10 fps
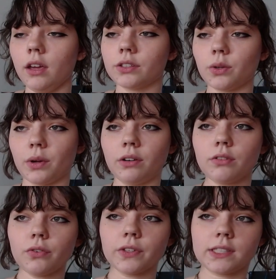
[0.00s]
So I don't
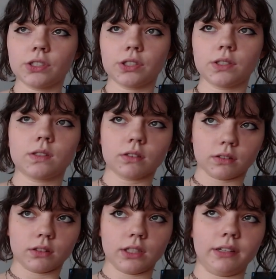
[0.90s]
know if it's just,
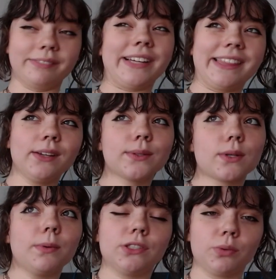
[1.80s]
I think it was
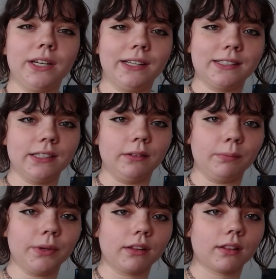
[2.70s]
open in 2019,
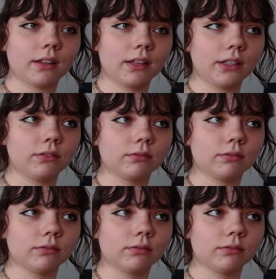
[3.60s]
but it